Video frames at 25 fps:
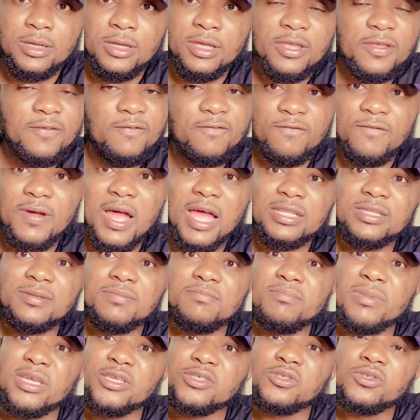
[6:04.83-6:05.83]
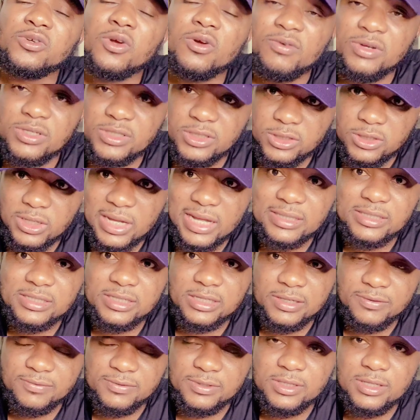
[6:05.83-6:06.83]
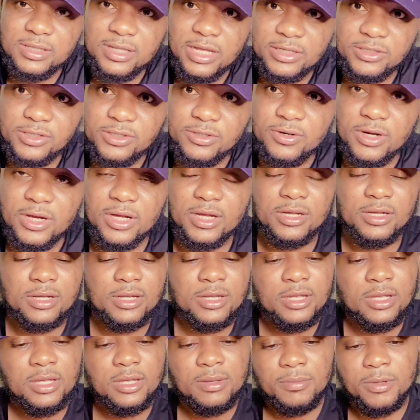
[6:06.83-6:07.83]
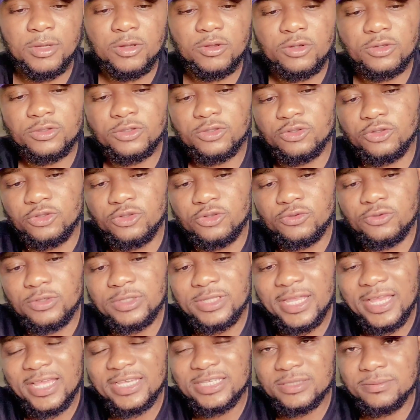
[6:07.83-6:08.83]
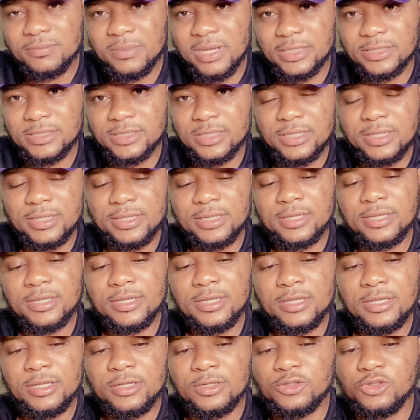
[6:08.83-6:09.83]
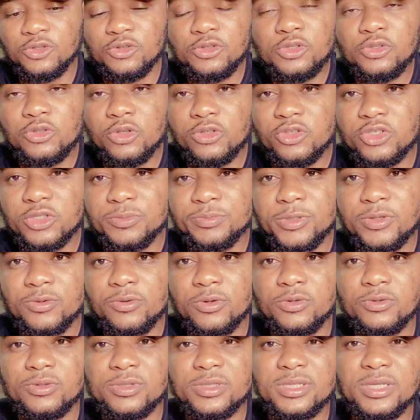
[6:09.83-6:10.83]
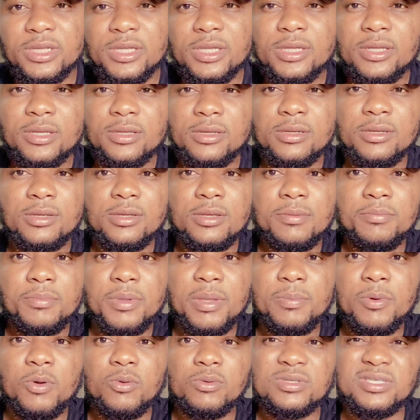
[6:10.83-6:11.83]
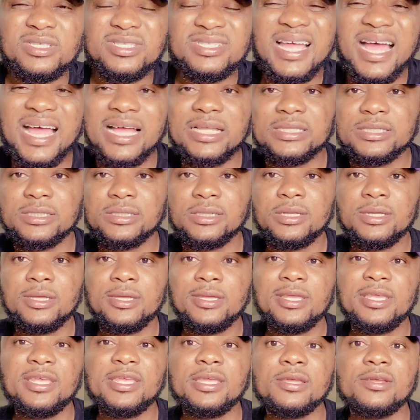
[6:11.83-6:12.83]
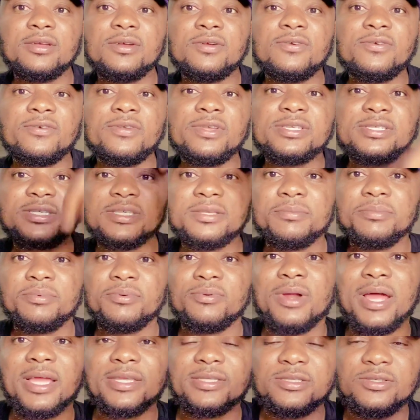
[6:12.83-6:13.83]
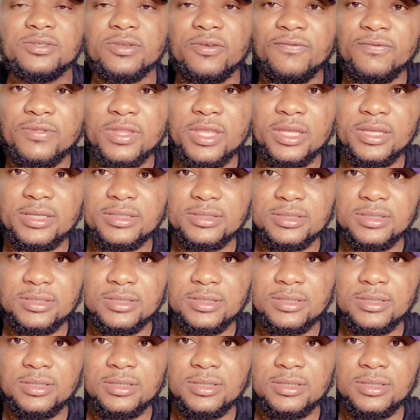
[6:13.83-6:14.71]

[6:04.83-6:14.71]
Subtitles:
in fact, majority are thieves in Nigeria. Because during Christmas, during all those periods, you see, people will start increasing prices of things.